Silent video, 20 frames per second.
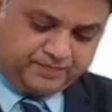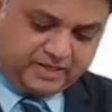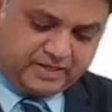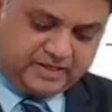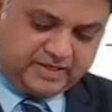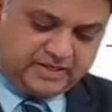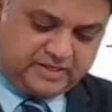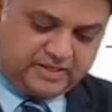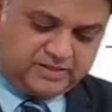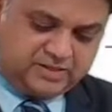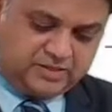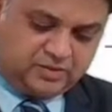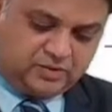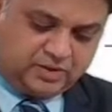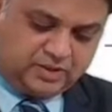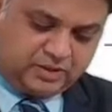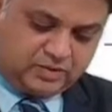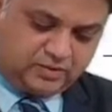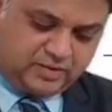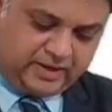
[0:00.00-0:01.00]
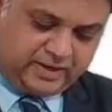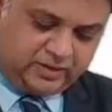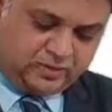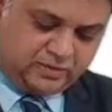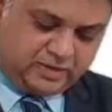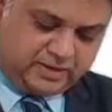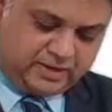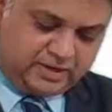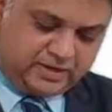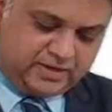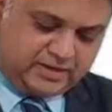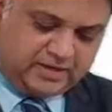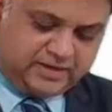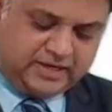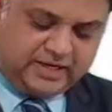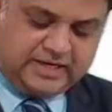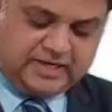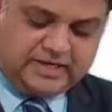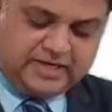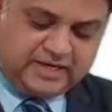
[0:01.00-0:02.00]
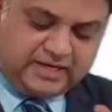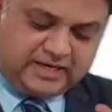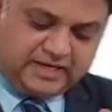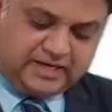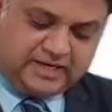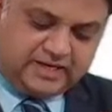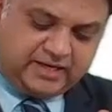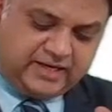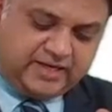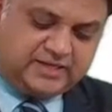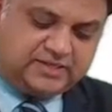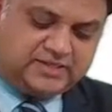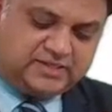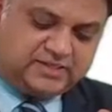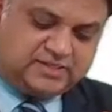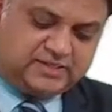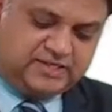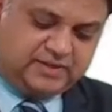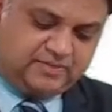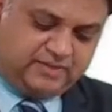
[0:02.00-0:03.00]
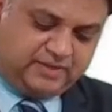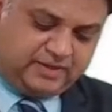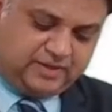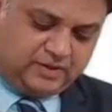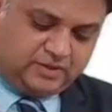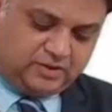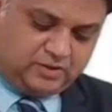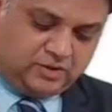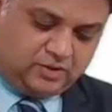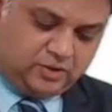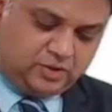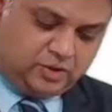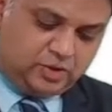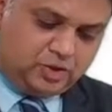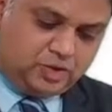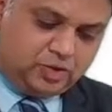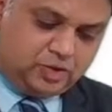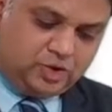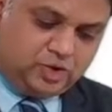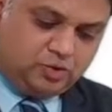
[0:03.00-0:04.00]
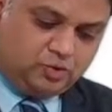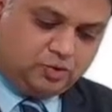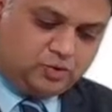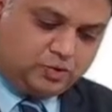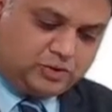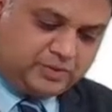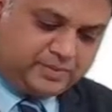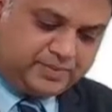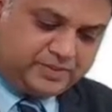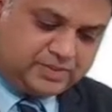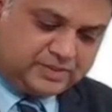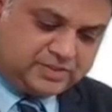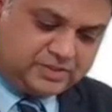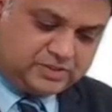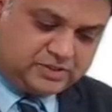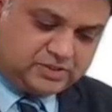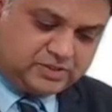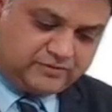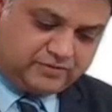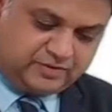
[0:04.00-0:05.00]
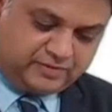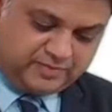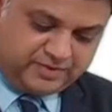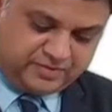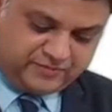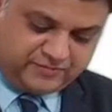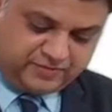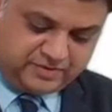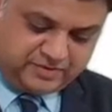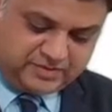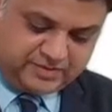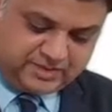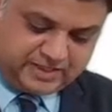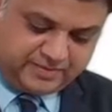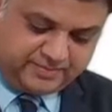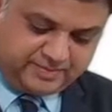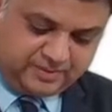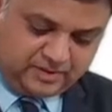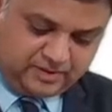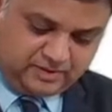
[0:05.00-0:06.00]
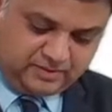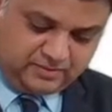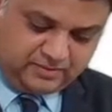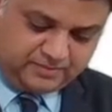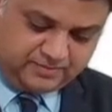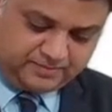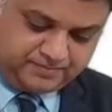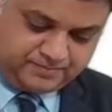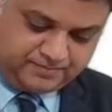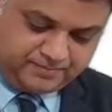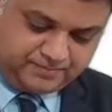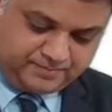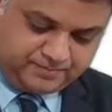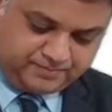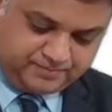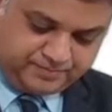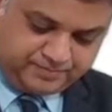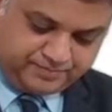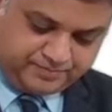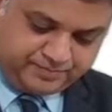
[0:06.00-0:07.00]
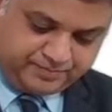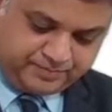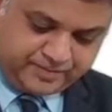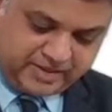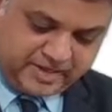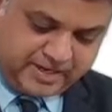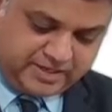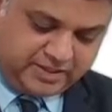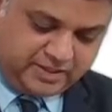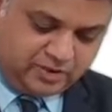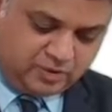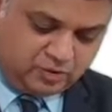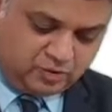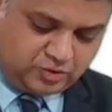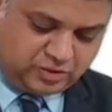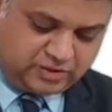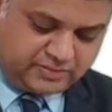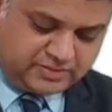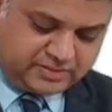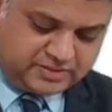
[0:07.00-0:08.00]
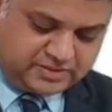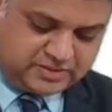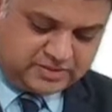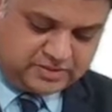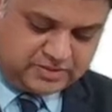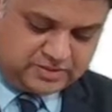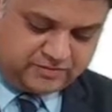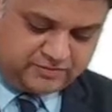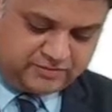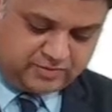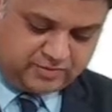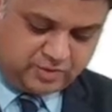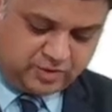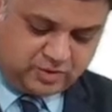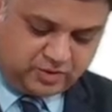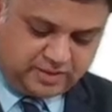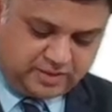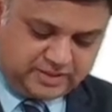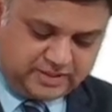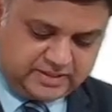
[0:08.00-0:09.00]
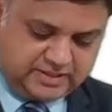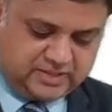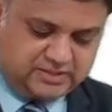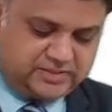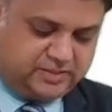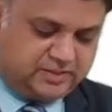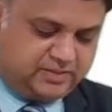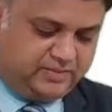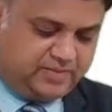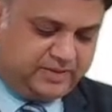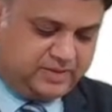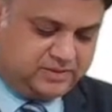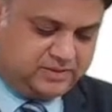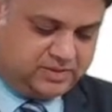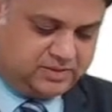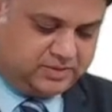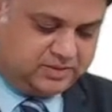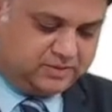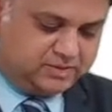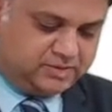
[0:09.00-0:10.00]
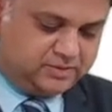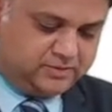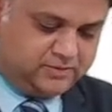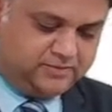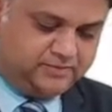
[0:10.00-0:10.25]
Let's say you're required to indicate its segment due to the presence of the preferential capital and due to the presence of the borrowing, that is the debentures.